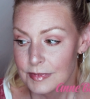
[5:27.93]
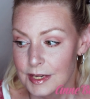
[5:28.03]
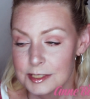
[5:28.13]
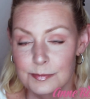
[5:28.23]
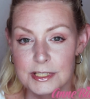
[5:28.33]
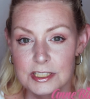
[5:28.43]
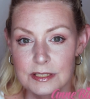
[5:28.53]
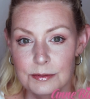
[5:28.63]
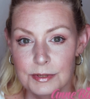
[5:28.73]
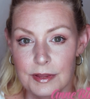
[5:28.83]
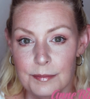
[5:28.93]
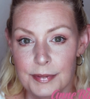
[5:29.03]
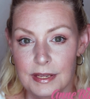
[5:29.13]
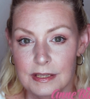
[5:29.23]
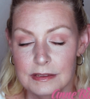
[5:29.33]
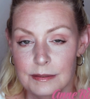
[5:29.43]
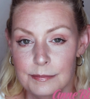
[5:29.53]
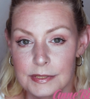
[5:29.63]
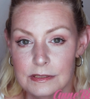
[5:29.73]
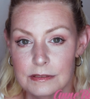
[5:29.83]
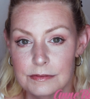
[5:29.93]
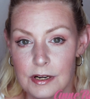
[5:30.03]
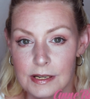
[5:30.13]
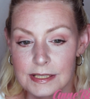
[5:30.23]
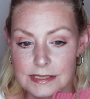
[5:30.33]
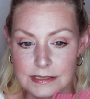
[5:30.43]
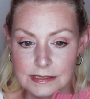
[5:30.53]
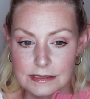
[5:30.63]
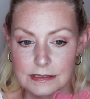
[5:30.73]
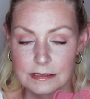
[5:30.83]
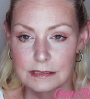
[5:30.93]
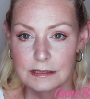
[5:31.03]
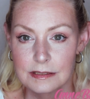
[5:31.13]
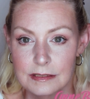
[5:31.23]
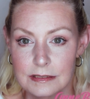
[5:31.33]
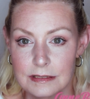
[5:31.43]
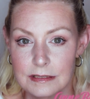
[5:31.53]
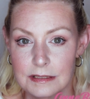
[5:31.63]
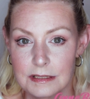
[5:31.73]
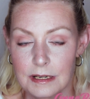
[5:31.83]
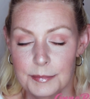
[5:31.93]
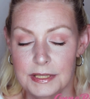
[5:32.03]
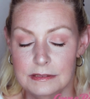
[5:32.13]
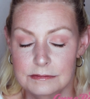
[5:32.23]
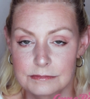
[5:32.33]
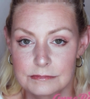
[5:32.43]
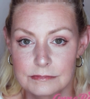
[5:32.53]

Especially with it being the middle of August. I mean,